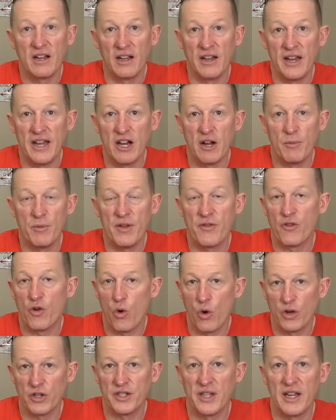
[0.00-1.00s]
could hear me. Of
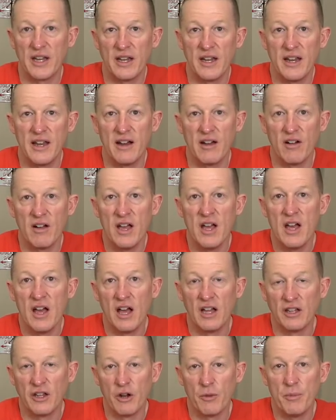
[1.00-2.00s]
course, they could hear
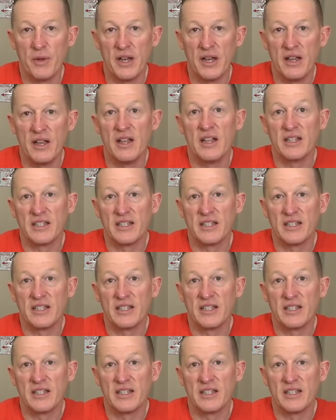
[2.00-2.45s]
a little bit,